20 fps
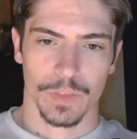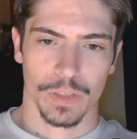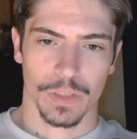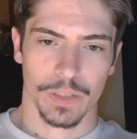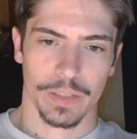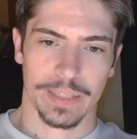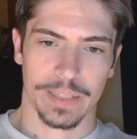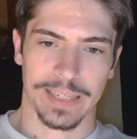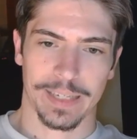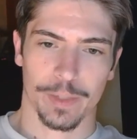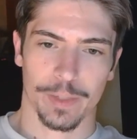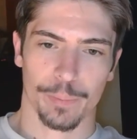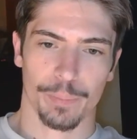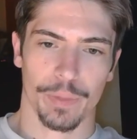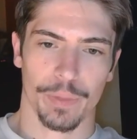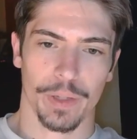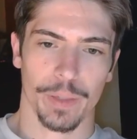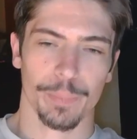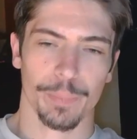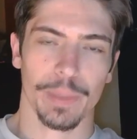it can
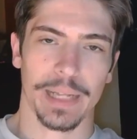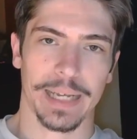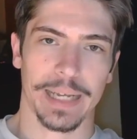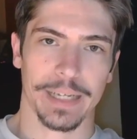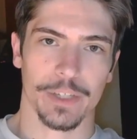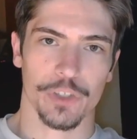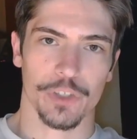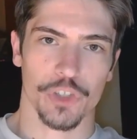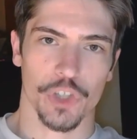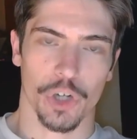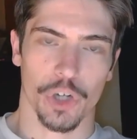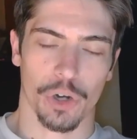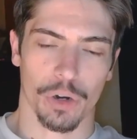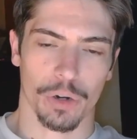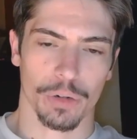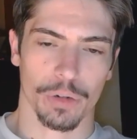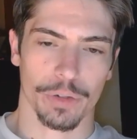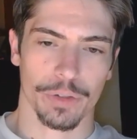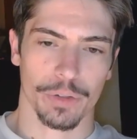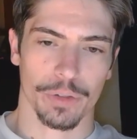be black and
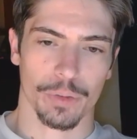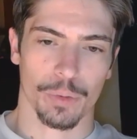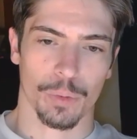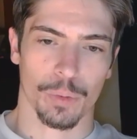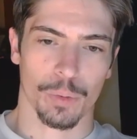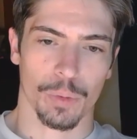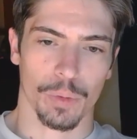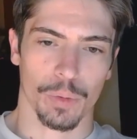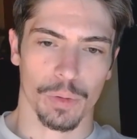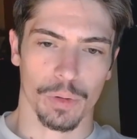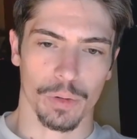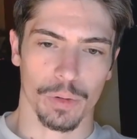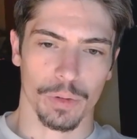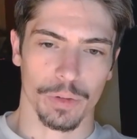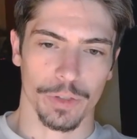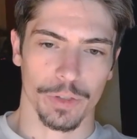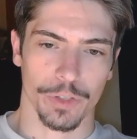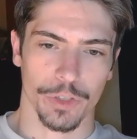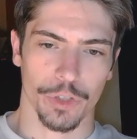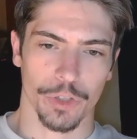charred,
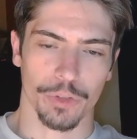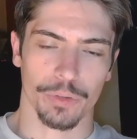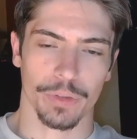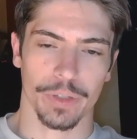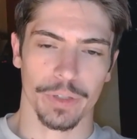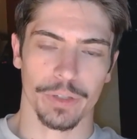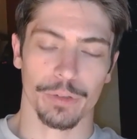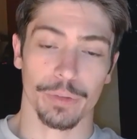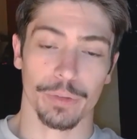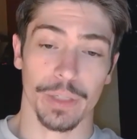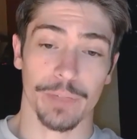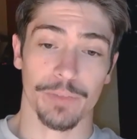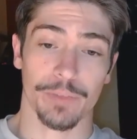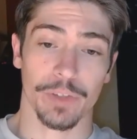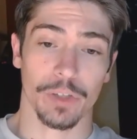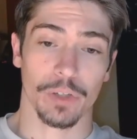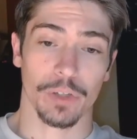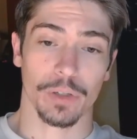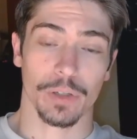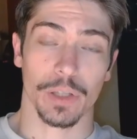or it'll
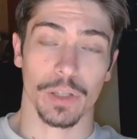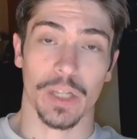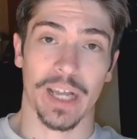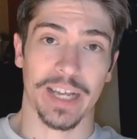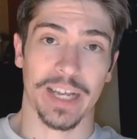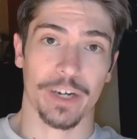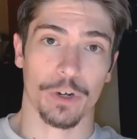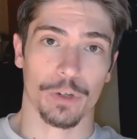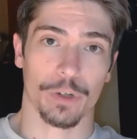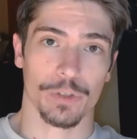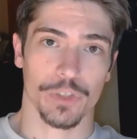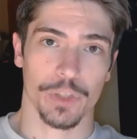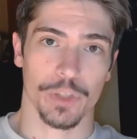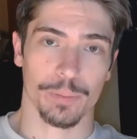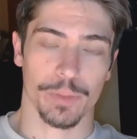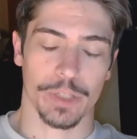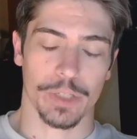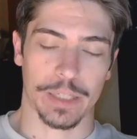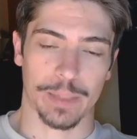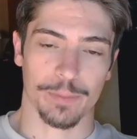even look lighter
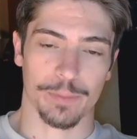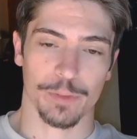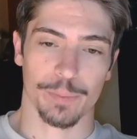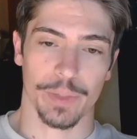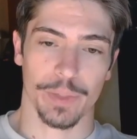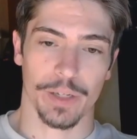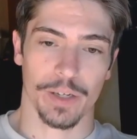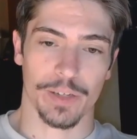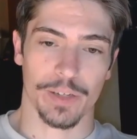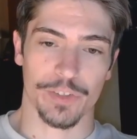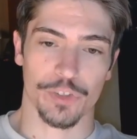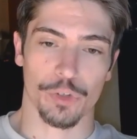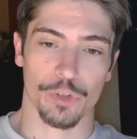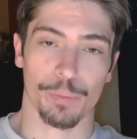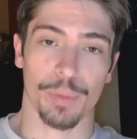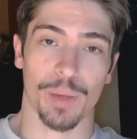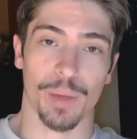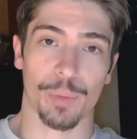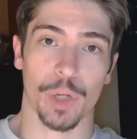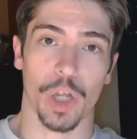sometimes because it'll
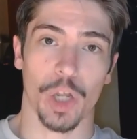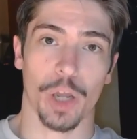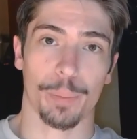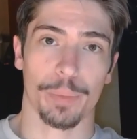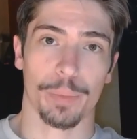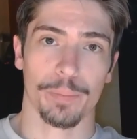bubble up.